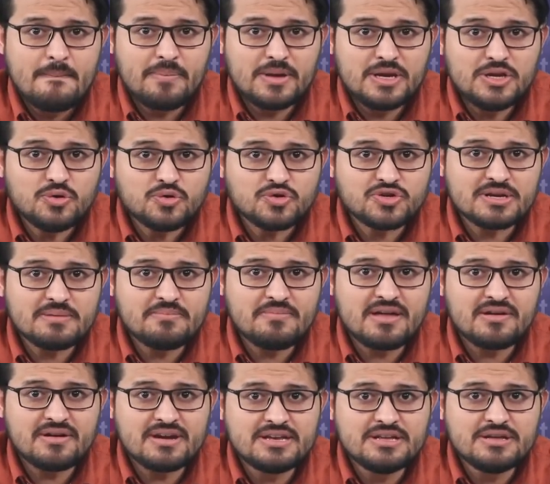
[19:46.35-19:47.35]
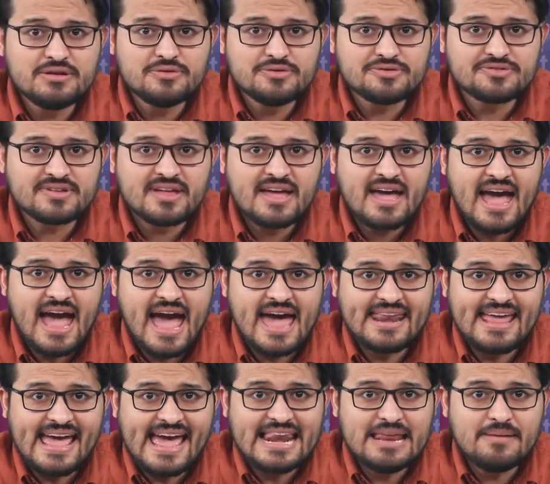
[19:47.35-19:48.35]
Pollution may reduce
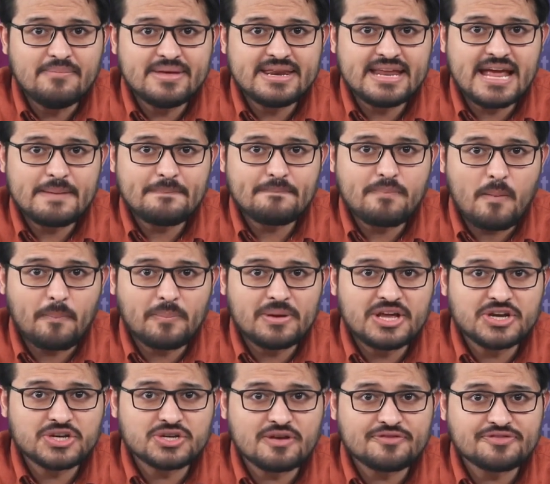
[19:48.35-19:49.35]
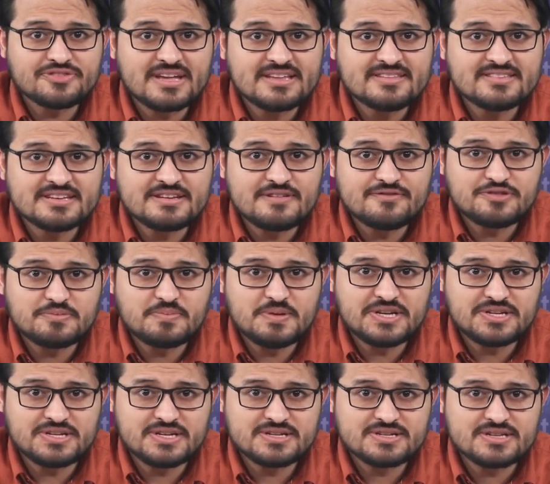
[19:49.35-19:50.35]
and eliminate population of sensitive
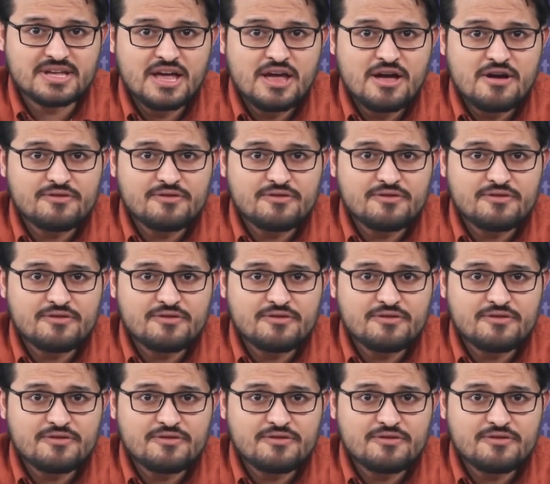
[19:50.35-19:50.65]
species.